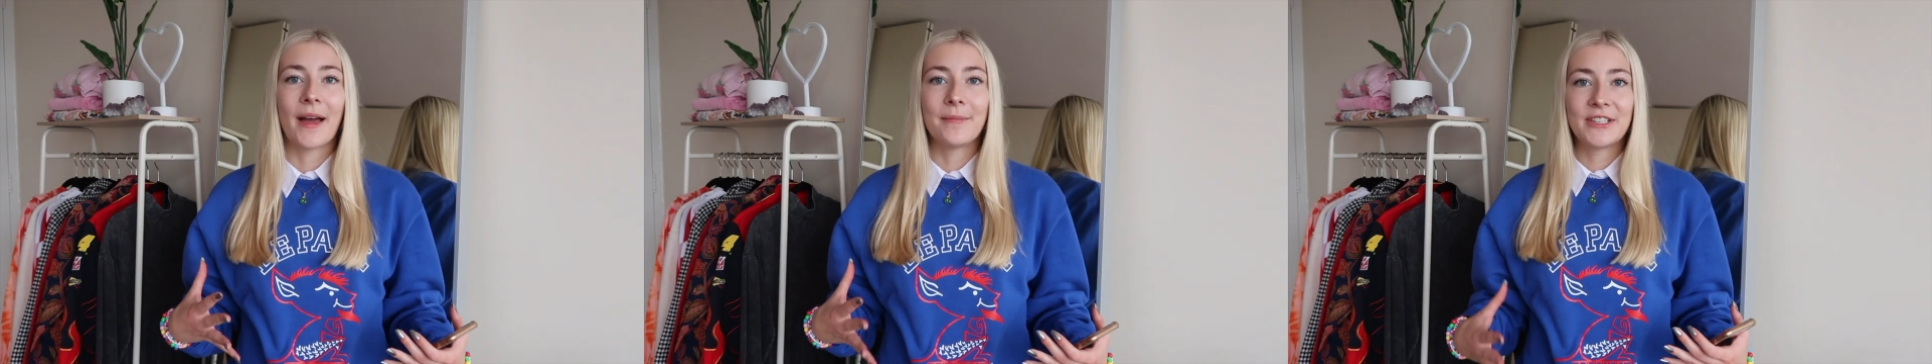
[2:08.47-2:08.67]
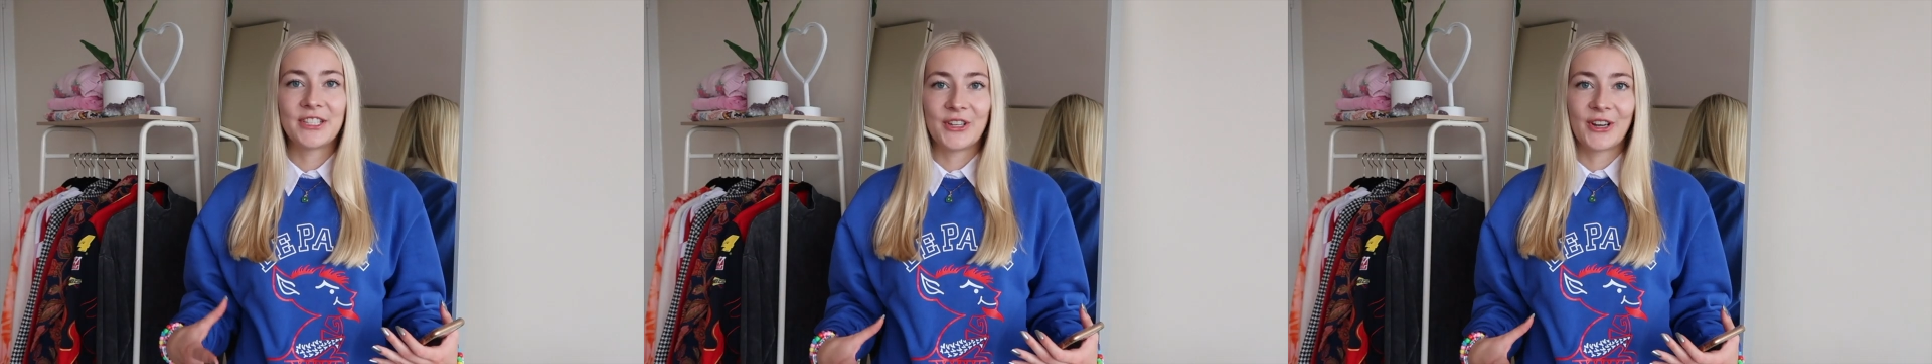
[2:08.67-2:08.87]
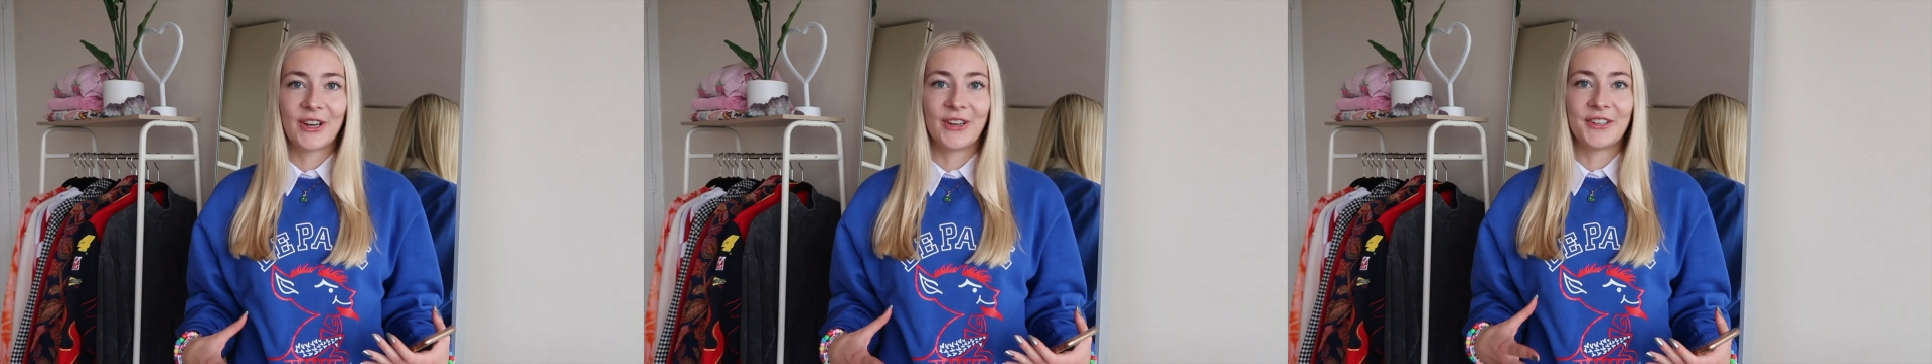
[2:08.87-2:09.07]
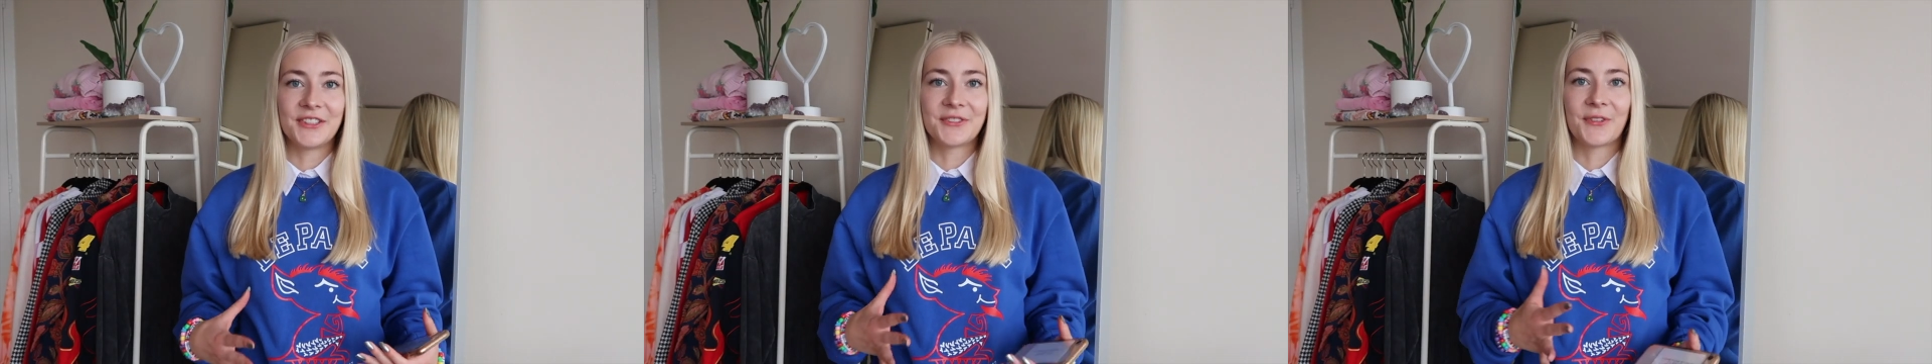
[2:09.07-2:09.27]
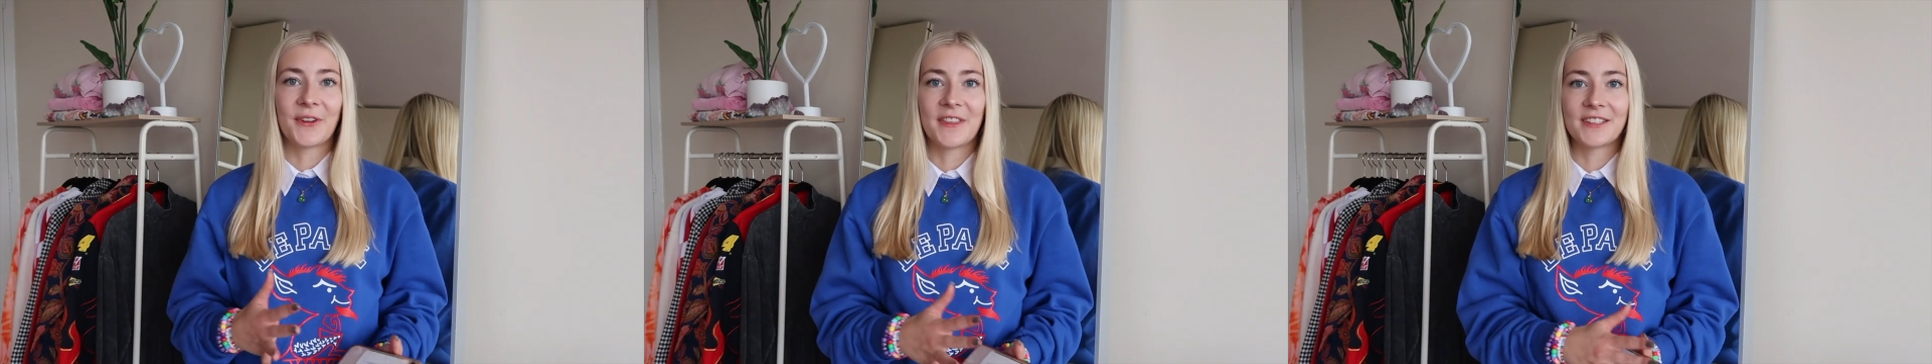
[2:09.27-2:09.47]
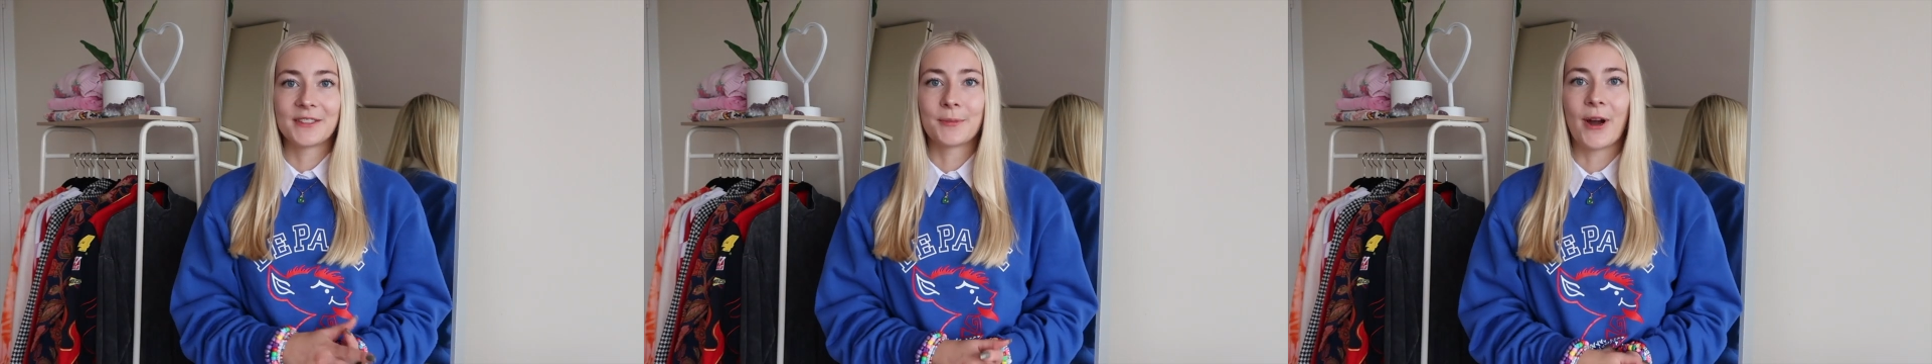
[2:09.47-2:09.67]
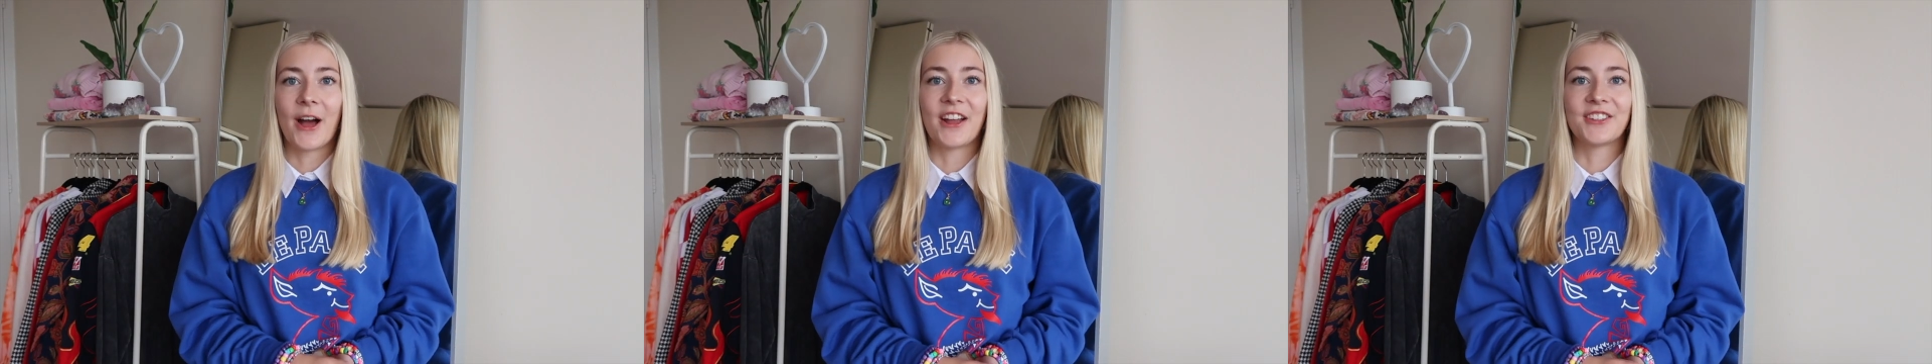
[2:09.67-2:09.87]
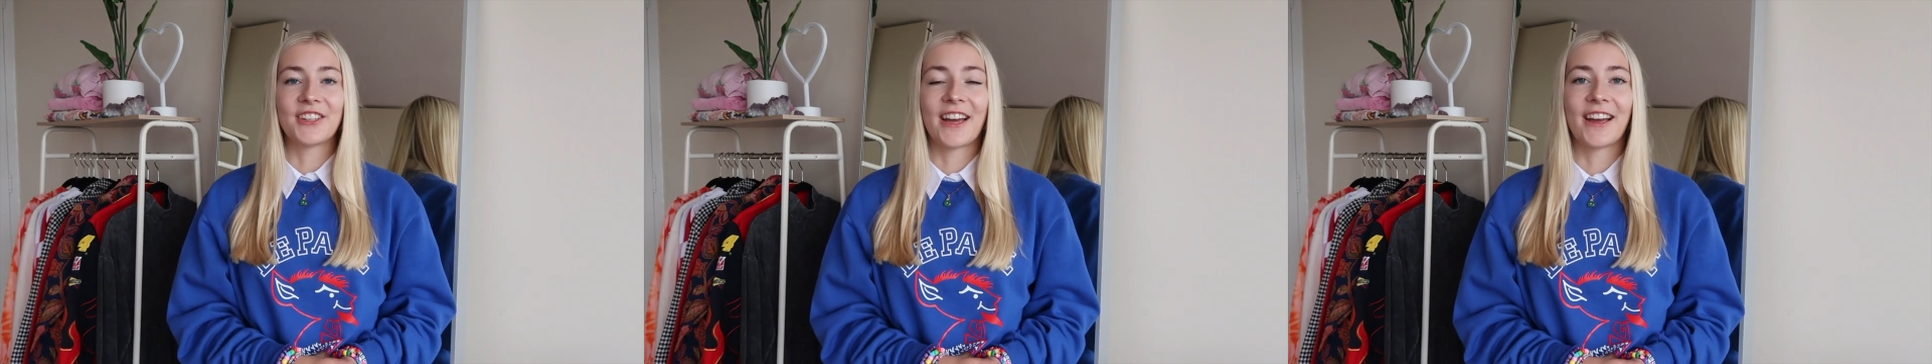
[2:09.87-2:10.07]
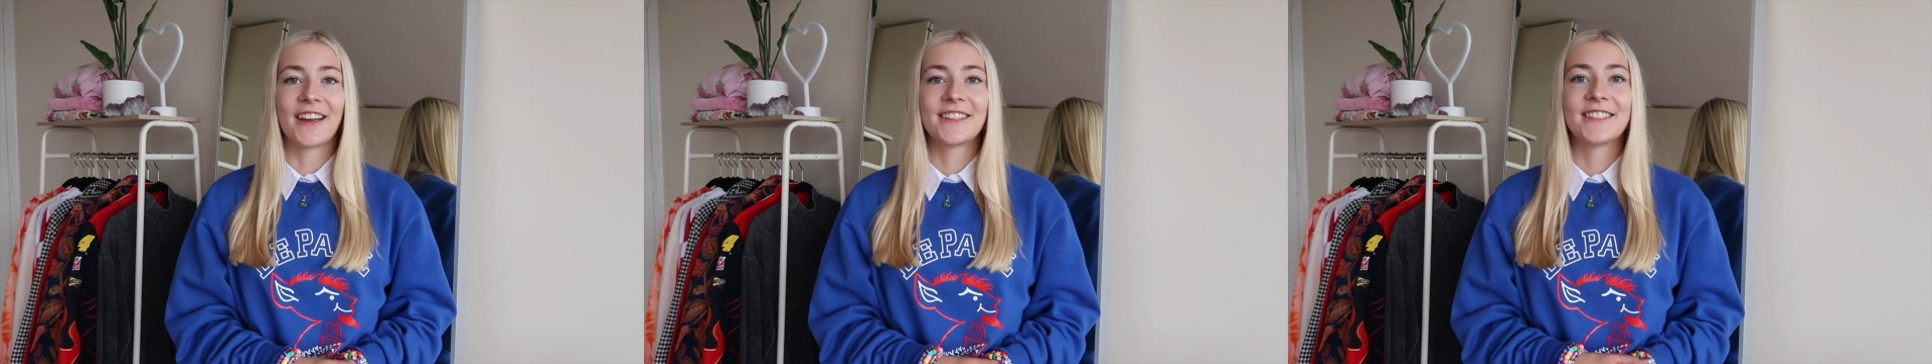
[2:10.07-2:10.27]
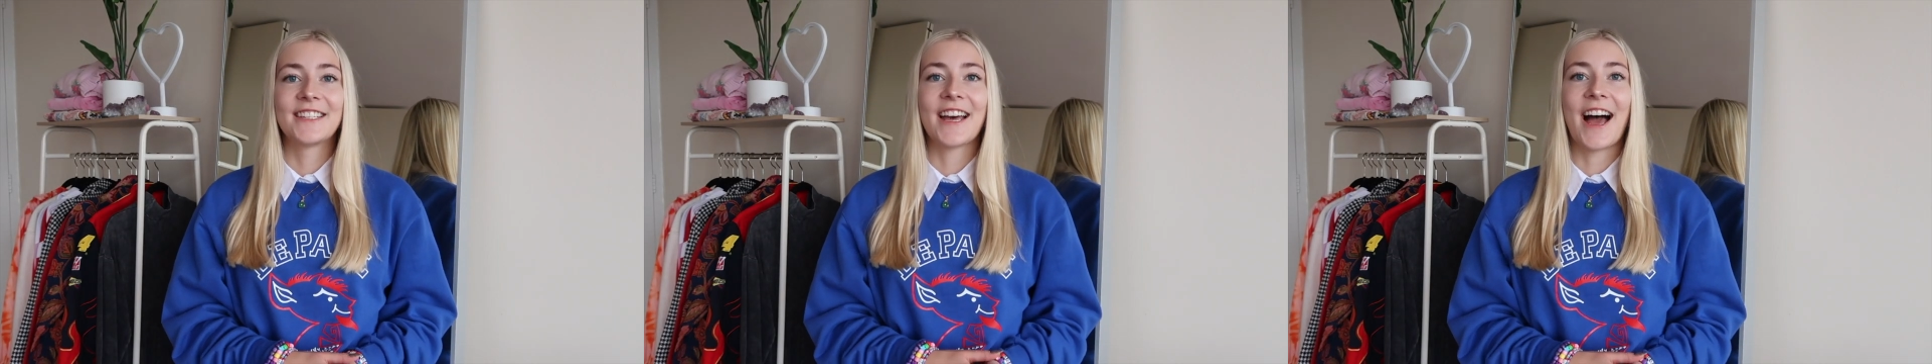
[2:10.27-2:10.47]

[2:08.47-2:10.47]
materials for this project,